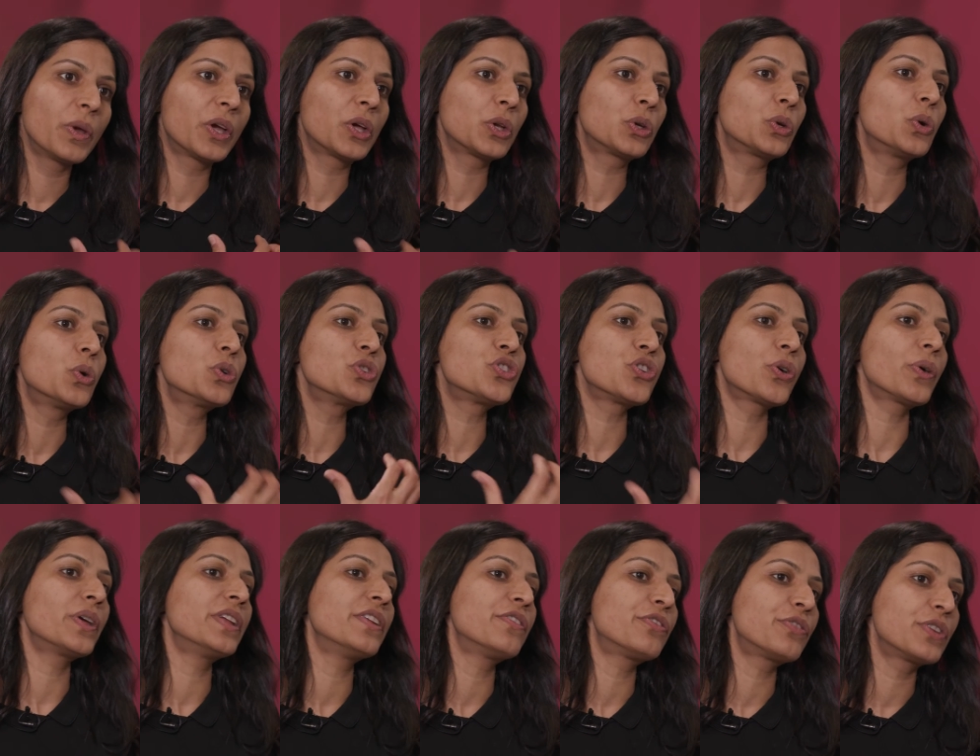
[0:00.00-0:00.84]
we could go
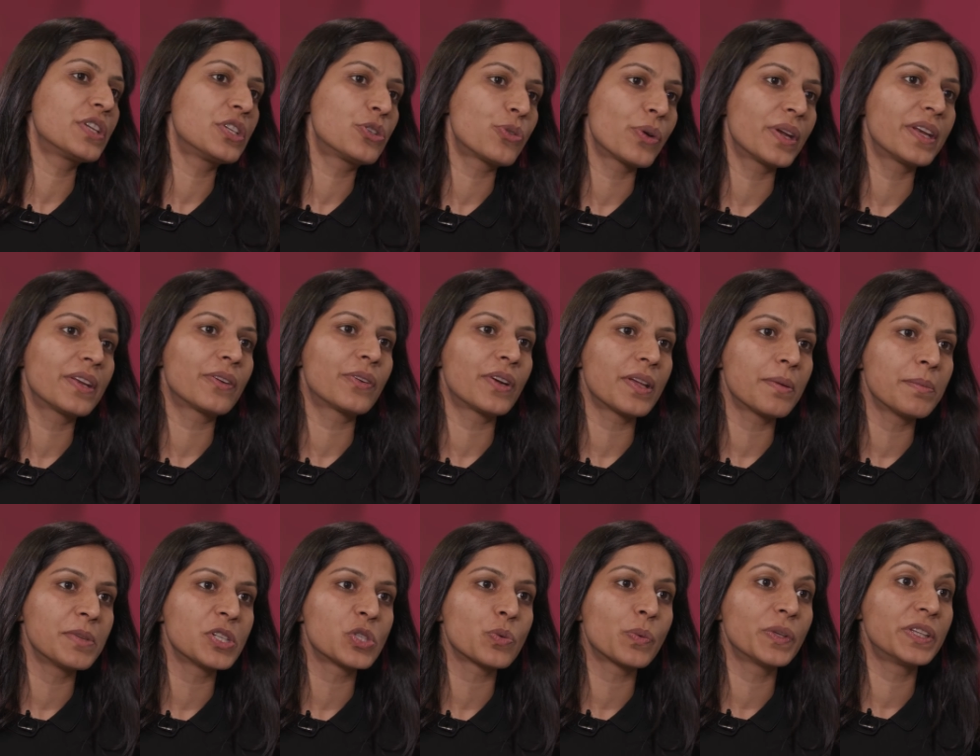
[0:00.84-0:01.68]
join a free trade
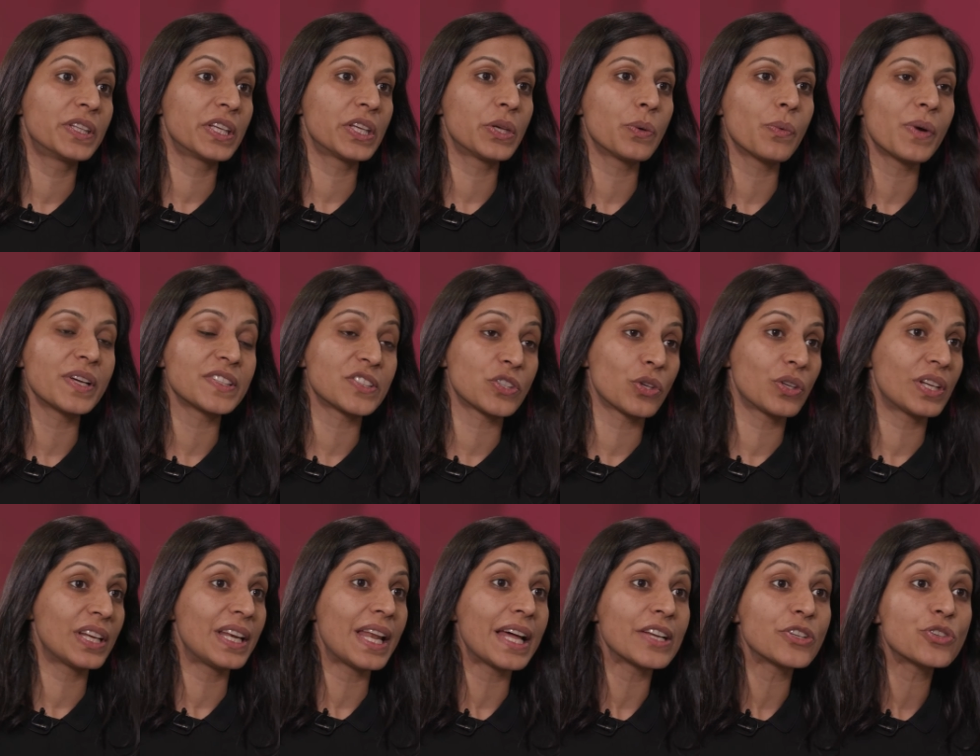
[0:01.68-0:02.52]
agreement with the US
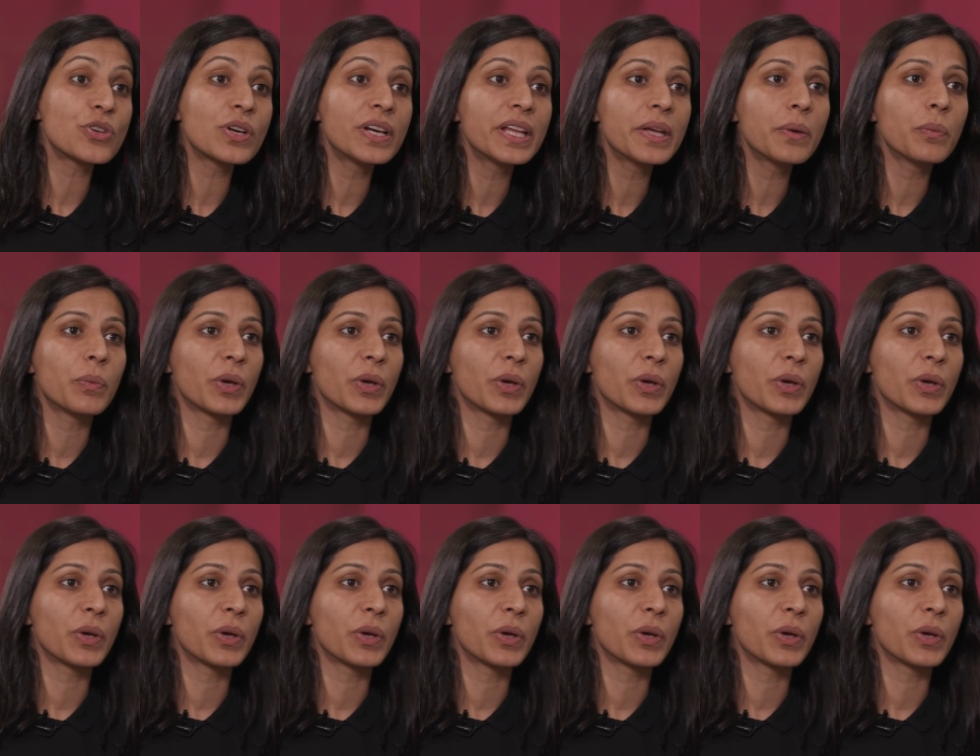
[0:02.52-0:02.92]
unilaterally.